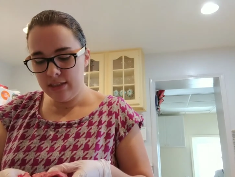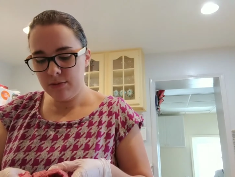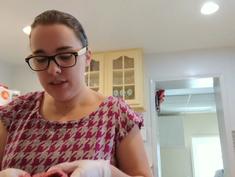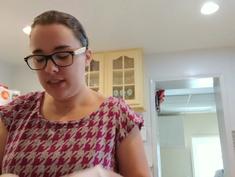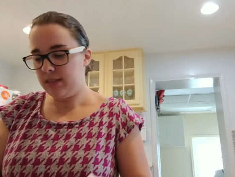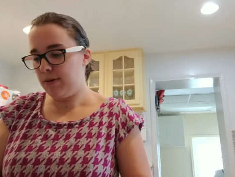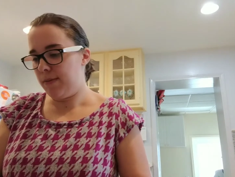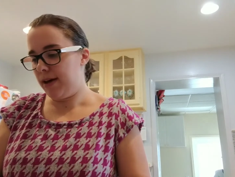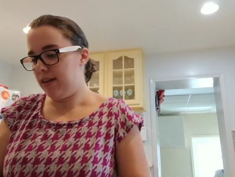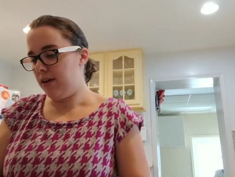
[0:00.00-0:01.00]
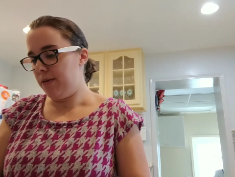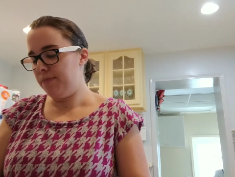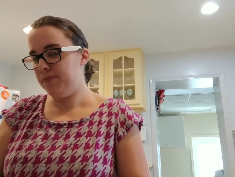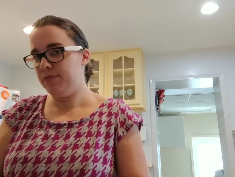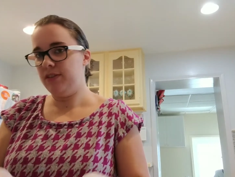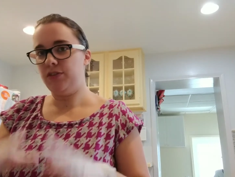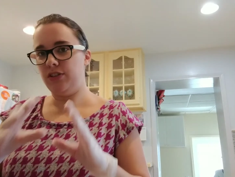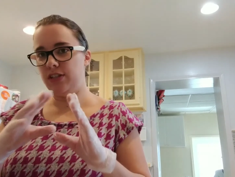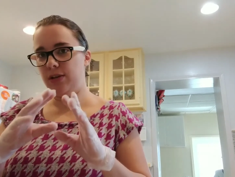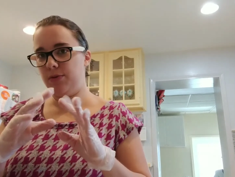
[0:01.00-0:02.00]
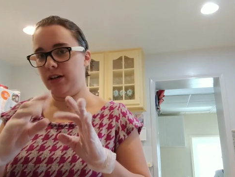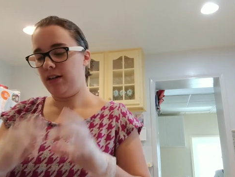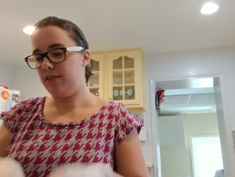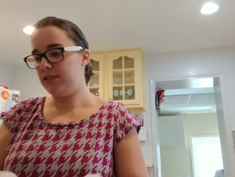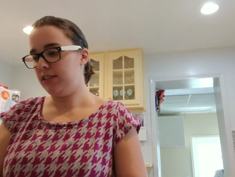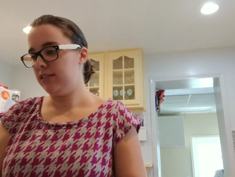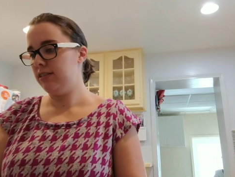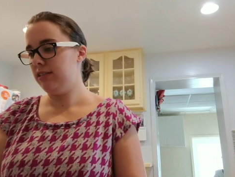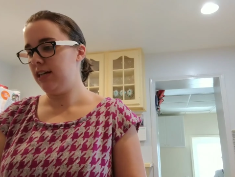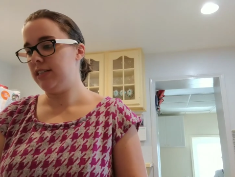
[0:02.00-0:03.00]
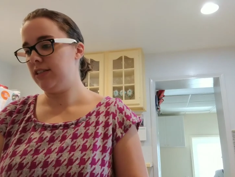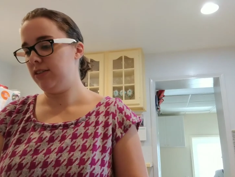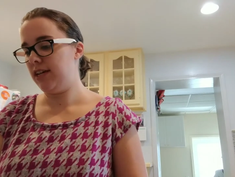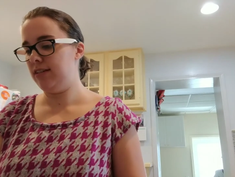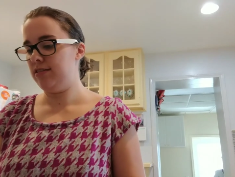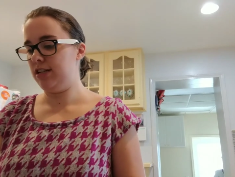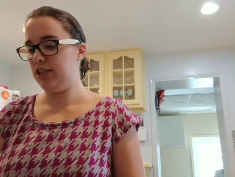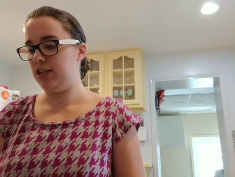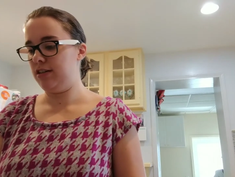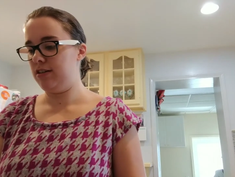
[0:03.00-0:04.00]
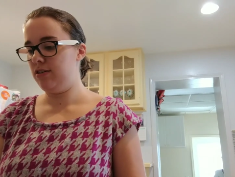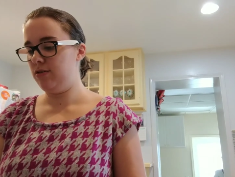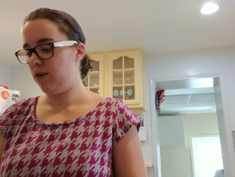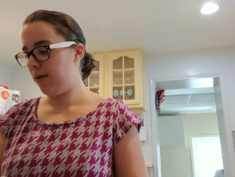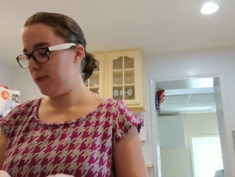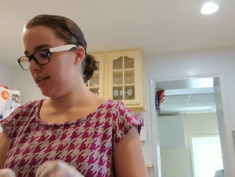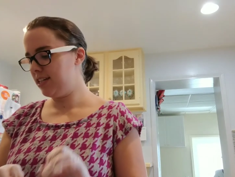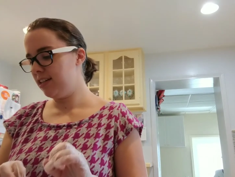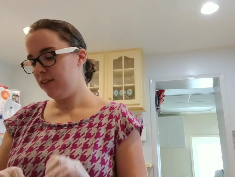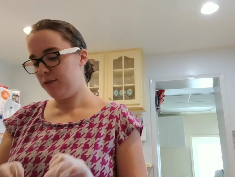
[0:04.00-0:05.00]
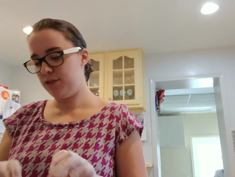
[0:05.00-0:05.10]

This one doesn't smell bad though. As you can see, I'm wearing gloves because I still hate touching raw meat.